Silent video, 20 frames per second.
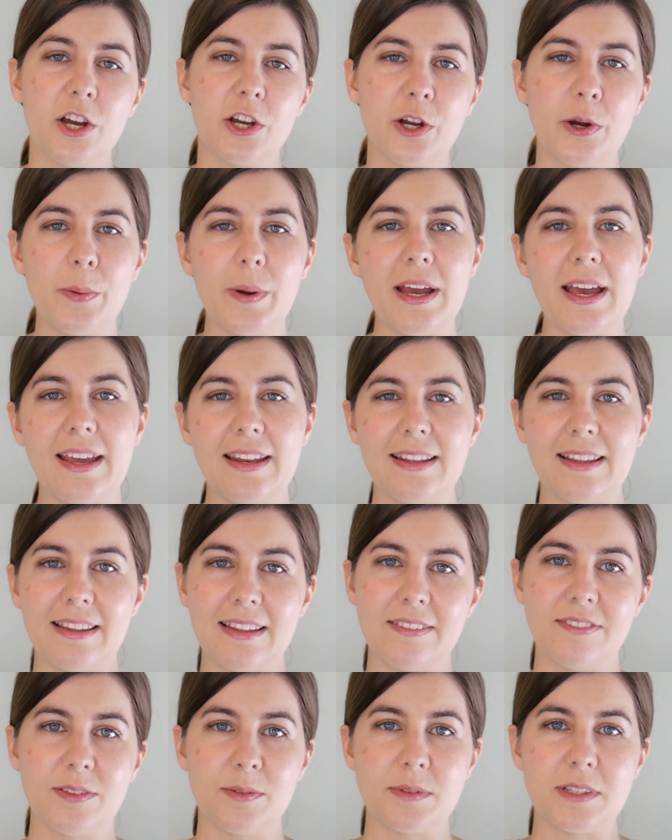go ahead and
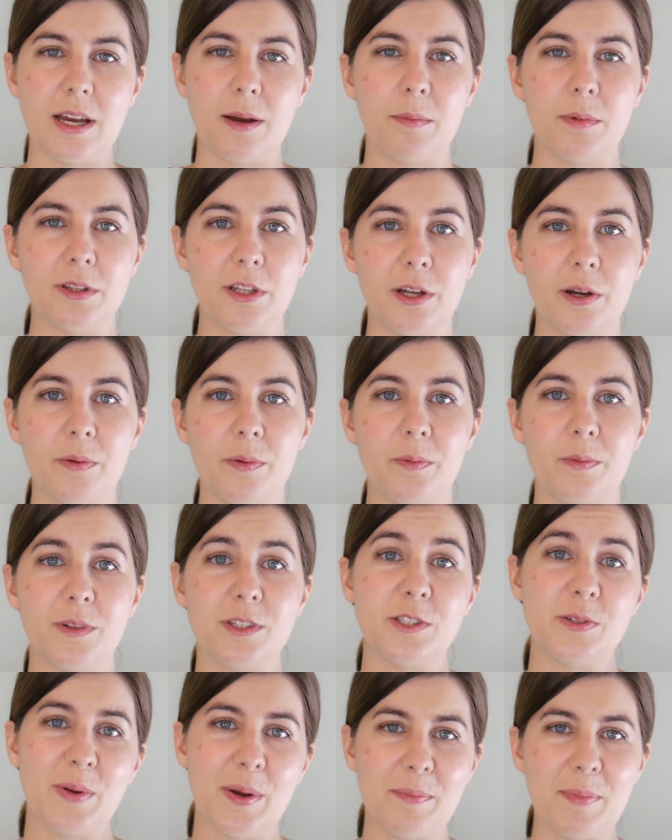leave them down below, and we'll
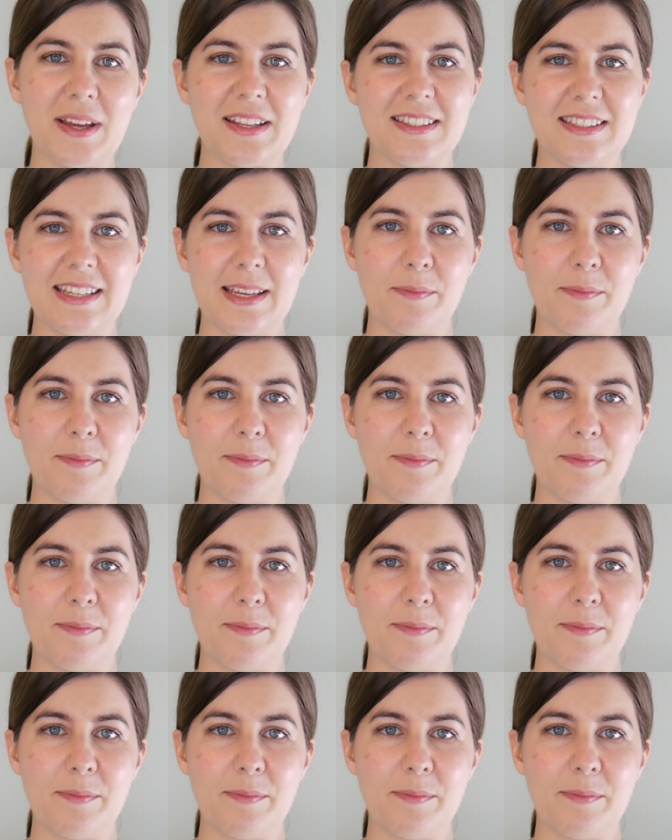do our best